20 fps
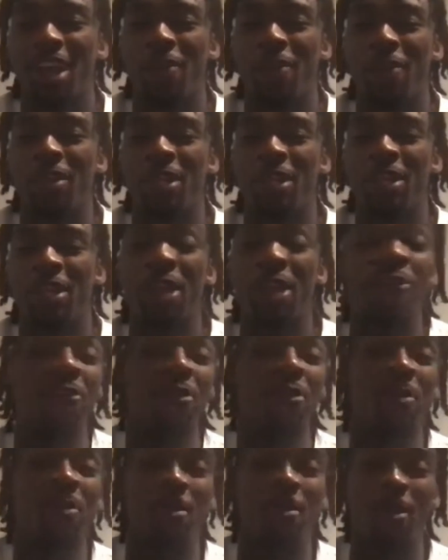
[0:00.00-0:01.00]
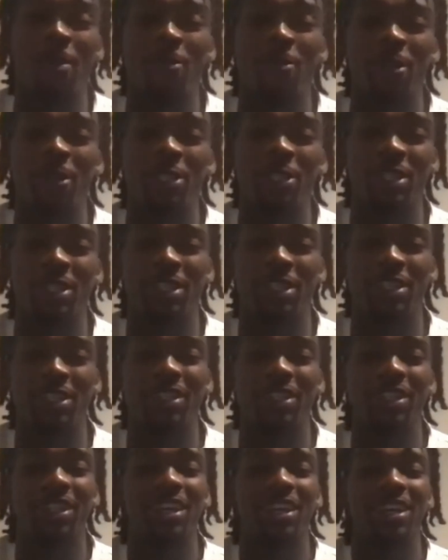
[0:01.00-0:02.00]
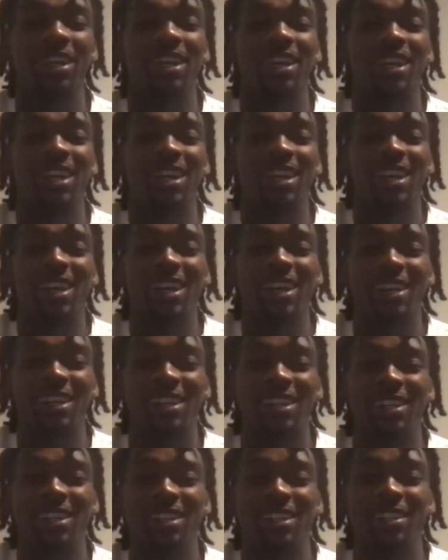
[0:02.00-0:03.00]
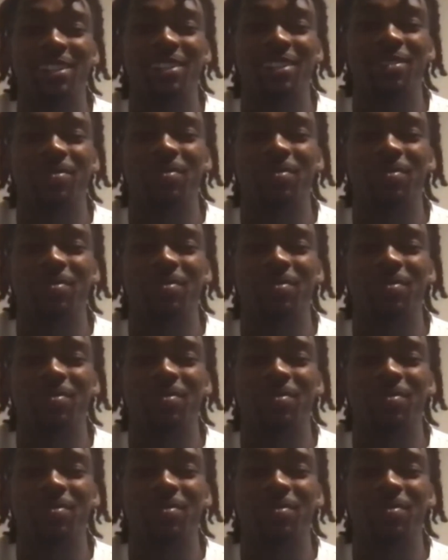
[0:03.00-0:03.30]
didn't like football my first year though.